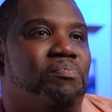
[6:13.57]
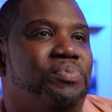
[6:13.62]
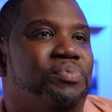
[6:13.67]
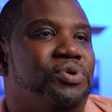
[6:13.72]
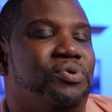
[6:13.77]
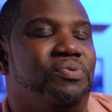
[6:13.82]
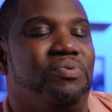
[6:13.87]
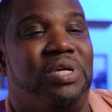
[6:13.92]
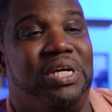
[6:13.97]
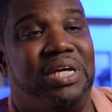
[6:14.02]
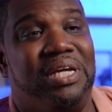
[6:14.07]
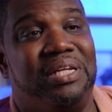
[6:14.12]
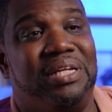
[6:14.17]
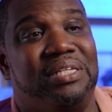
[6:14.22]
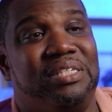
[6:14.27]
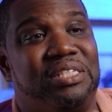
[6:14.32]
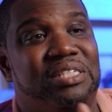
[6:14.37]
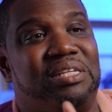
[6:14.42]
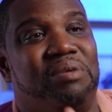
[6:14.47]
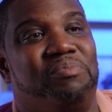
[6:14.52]
Pruning
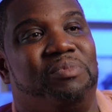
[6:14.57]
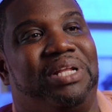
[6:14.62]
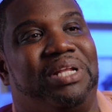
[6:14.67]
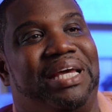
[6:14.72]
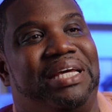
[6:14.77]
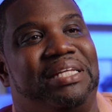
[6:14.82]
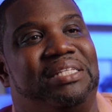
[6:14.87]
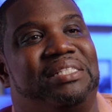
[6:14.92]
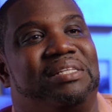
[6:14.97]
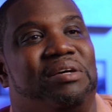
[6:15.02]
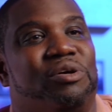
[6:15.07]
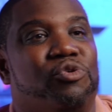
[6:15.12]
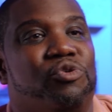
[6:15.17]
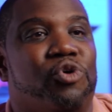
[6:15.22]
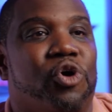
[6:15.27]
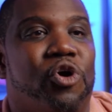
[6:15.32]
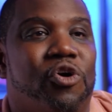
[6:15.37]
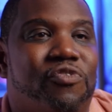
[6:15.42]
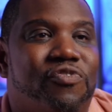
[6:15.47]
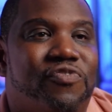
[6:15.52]
simulates
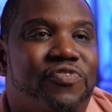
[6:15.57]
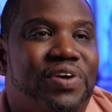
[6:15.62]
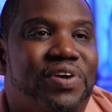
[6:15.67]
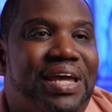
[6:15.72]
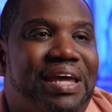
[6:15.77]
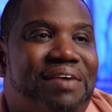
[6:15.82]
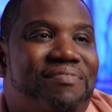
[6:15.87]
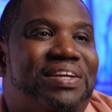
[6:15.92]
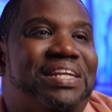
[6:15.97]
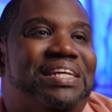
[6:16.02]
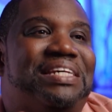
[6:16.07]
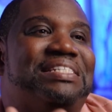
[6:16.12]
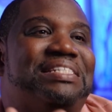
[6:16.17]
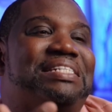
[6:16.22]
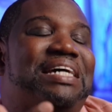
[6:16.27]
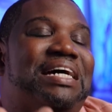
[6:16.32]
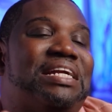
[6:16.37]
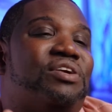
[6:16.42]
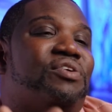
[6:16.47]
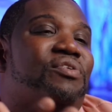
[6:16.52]
growth if it is
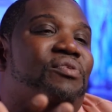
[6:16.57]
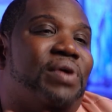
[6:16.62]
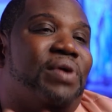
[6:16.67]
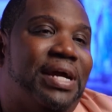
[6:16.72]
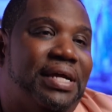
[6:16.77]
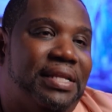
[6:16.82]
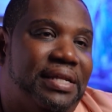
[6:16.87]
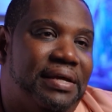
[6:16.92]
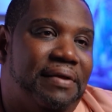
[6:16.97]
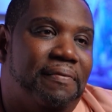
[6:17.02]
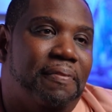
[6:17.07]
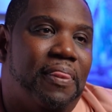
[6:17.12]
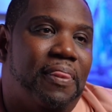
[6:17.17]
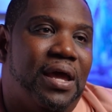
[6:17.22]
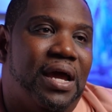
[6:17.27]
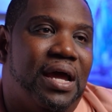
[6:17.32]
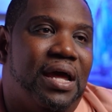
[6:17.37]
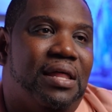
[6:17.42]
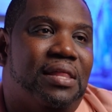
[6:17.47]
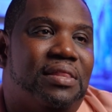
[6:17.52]
done correctly.
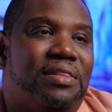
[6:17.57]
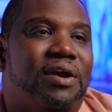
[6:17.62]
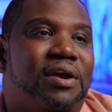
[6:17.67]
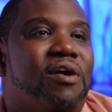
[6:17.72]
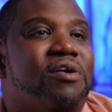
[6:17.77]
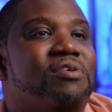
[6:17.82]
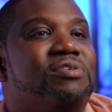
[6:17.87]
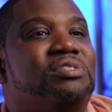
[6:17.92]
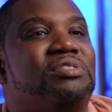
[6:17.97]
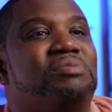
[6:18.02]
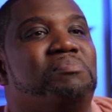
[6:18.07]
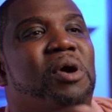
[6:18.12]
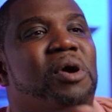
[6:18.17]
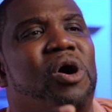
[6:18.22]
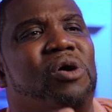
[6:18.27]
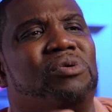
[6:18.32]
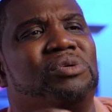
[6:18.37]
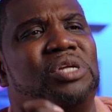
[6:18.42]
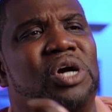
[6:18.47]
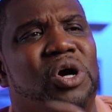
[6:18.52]
There are
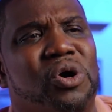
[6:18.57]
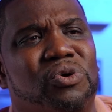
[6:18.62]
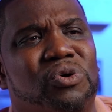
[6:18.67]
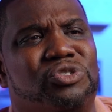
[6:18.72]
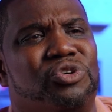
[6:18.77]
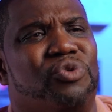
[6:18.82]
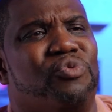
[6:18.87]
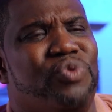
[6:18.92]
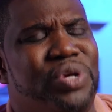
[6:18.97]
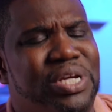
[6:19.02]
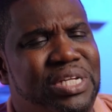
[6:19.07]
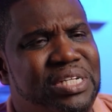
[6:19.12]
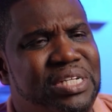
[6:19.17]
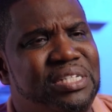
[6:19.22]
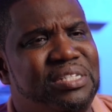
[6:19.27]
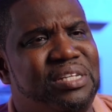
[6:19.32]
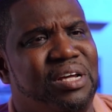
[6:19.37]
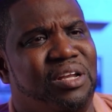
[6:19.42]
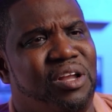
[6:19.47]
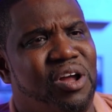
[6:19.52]
small nodes or
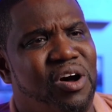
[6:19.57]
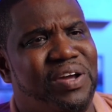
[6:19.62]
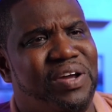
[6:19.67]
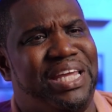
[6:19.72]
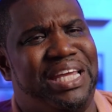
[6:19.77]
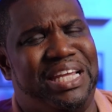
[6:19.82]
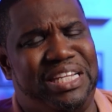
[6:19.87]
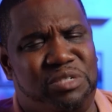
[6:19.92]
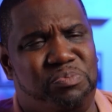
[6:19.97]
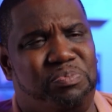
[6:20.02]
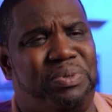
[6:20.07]
regions along each